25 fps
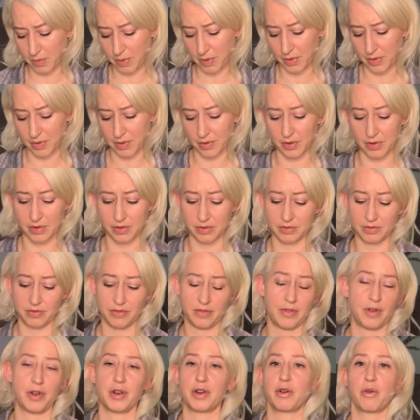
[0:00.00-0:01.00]
pull
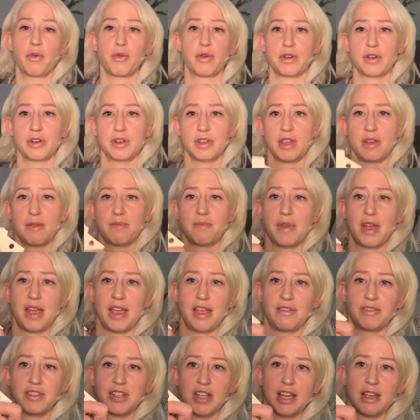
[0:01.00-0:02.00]
or order them. I
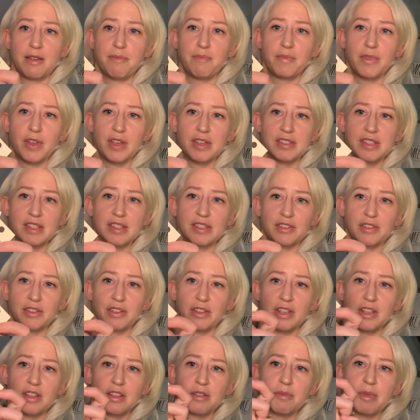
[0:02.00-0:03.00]
have time because it's
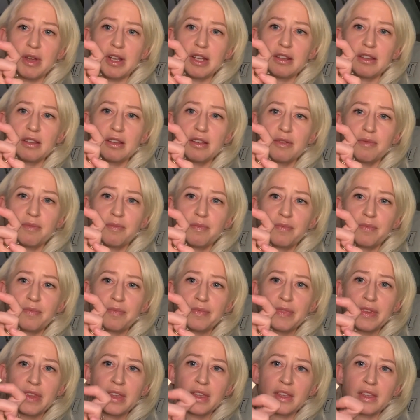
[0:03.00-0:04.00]
early in the month.
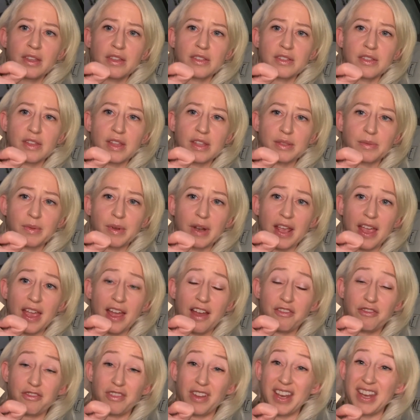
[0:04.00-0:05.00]
And so that's what I
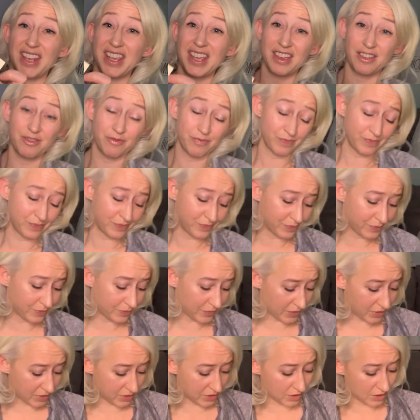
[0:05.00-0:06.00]
have ready.
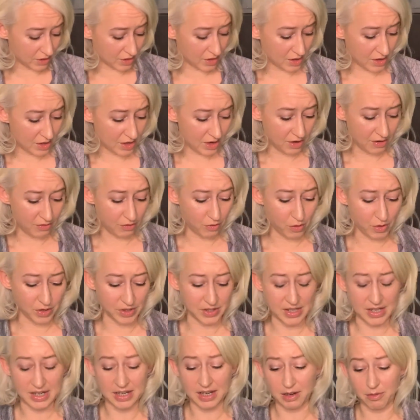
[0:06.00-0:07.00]
Of course,
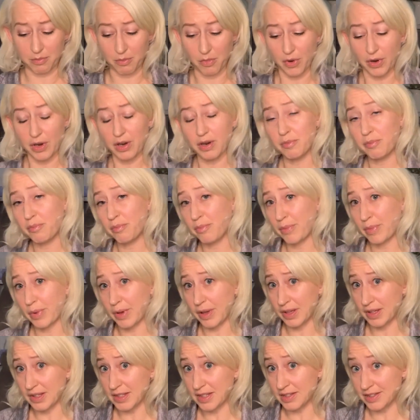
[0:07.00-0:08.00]
I need more, but
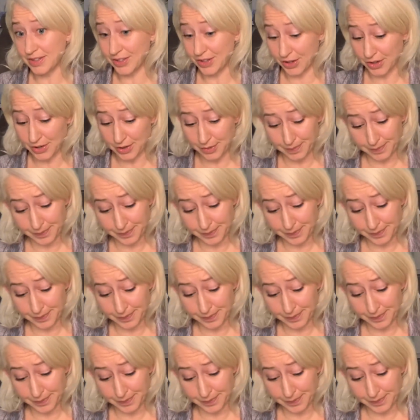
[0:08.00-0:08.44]
to start,